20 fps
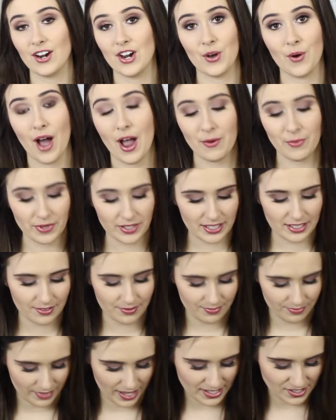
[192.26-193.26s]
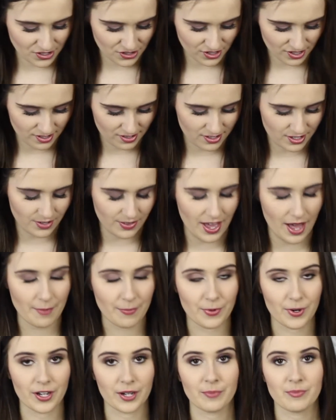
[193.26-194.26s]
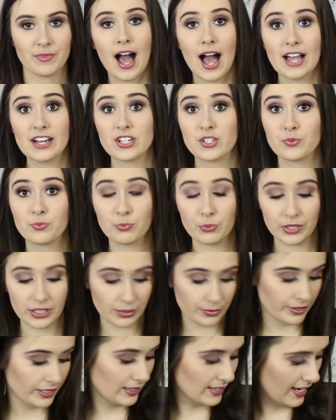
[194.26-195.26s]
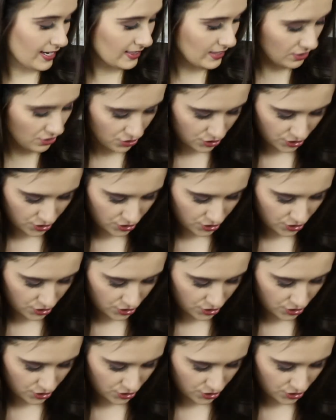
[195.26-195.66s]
don't know, I really, let's just do that, Brooke. I just really, really like this